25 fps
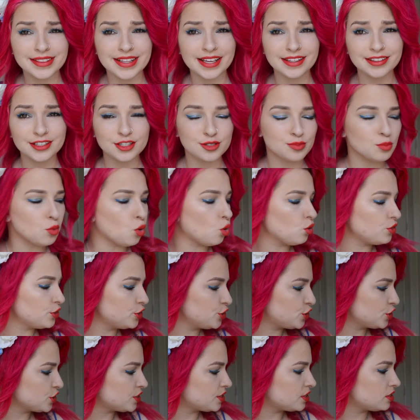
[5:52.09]
that there's more
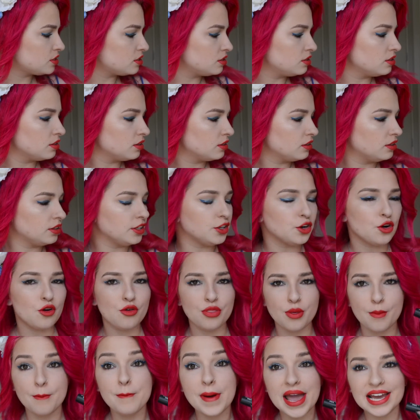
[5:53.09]
than just, you know,
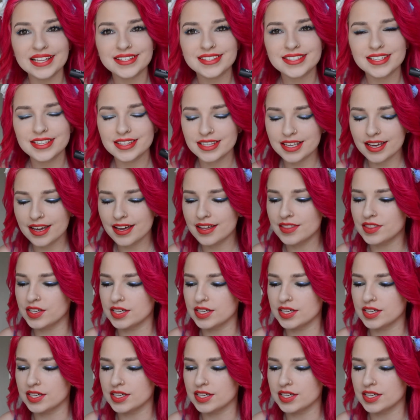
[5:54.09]
the mattes in there.